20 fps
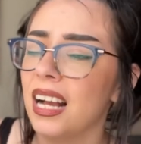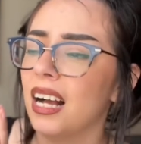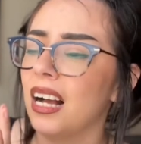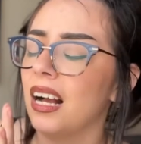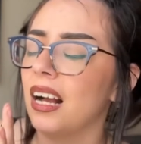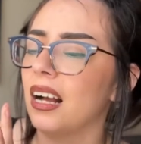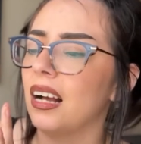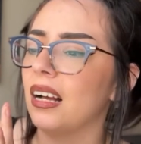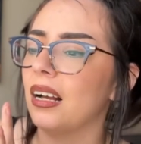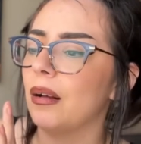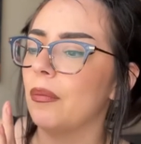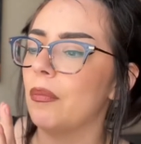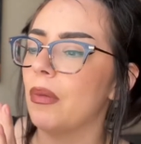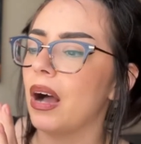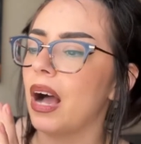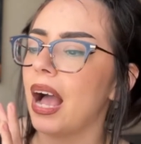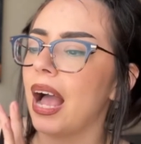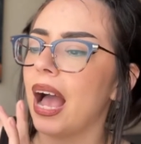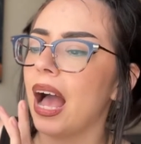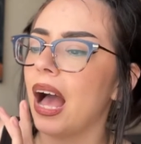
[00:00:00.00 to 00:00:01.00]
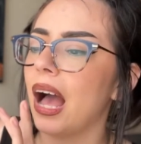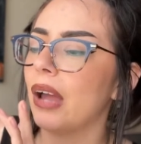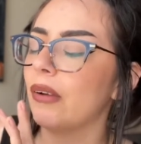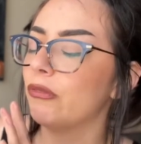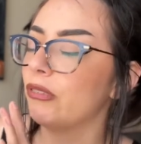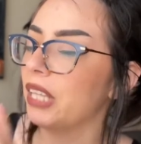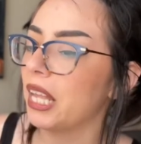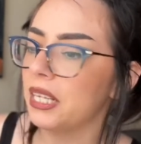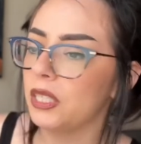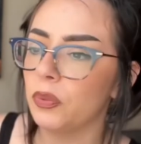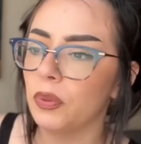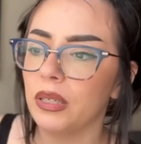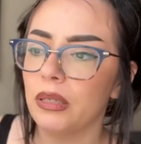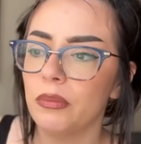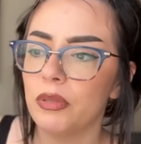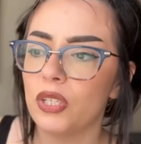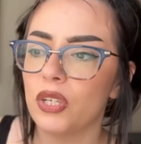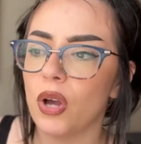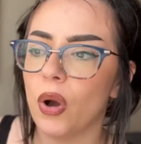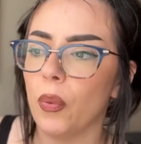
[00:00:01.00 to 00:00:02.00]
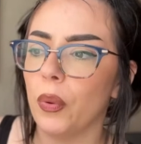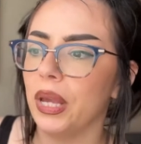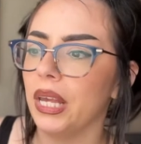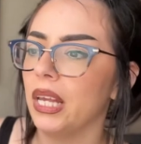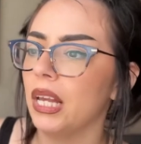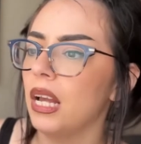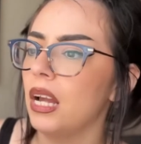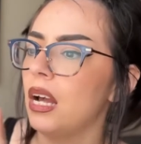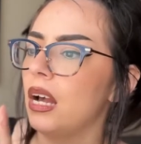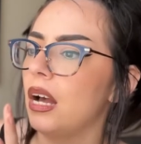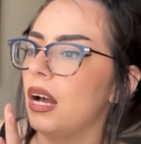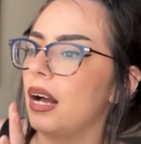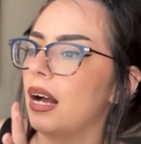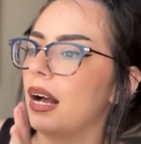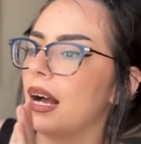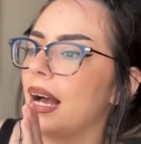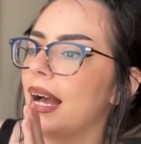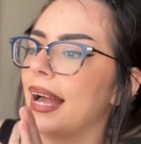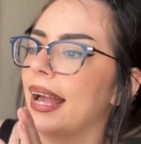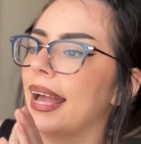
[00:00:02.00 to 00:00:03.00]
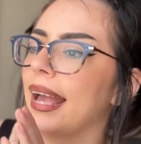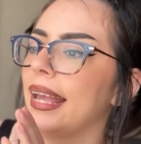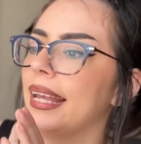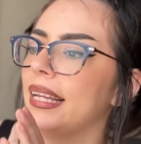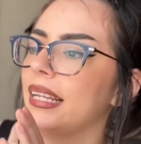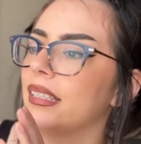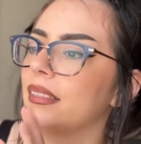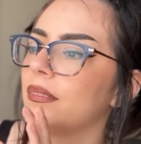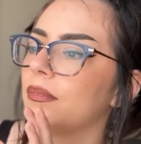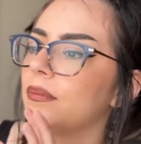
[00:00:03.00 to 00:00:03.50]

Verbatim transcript: Um, I liked where it was going. I,